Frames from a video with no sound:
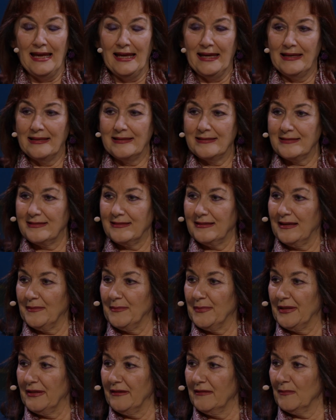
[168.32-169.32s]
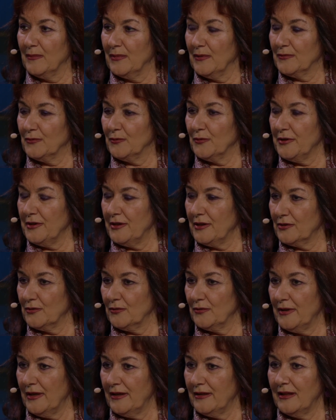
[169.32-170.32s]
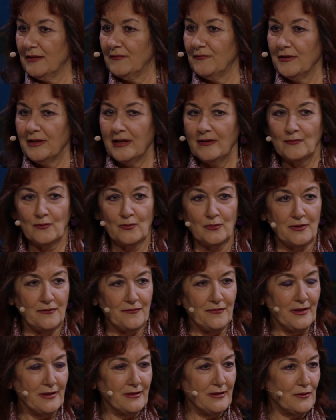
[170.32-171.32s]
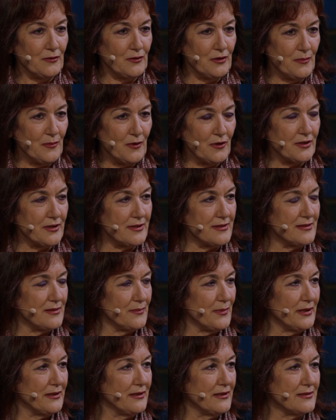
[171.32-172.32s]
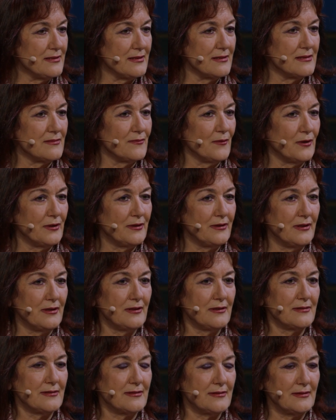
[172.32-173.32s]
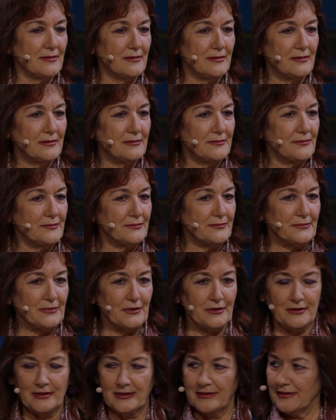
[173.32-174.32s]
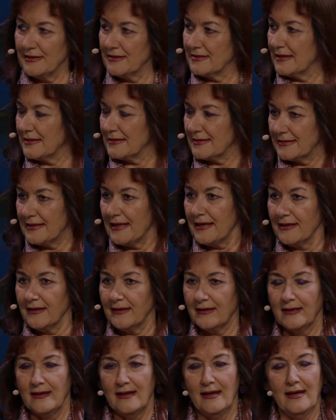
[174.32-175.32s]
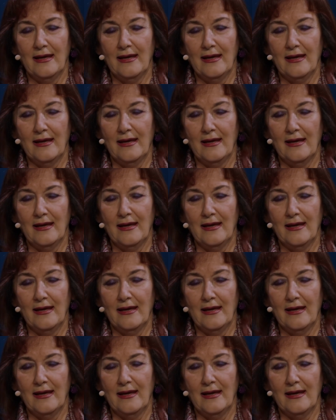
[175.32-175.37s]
It's unbelievable to hear today that we have to defend our democracy, but this is what it is at stake.